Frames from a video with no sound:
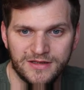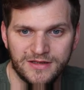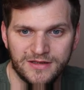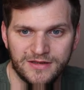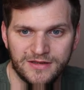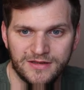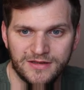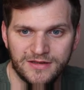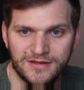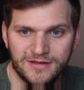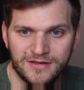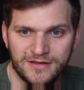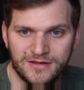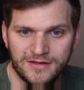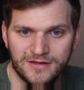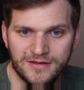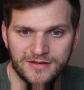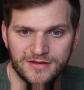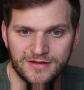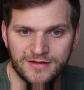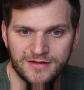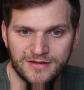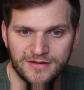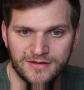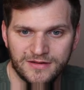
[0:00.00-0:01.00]

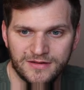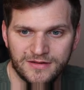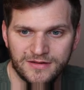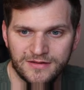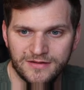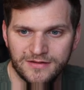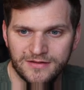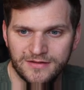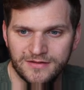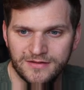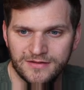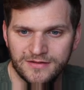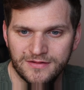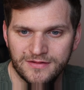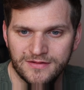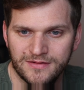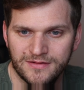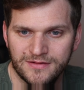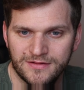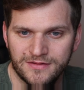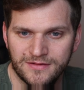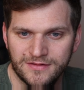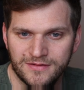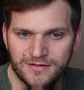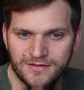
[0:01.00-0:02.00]

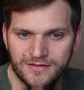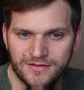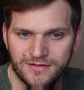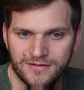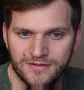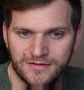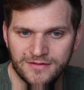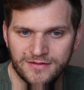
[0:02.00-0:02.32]
(silence)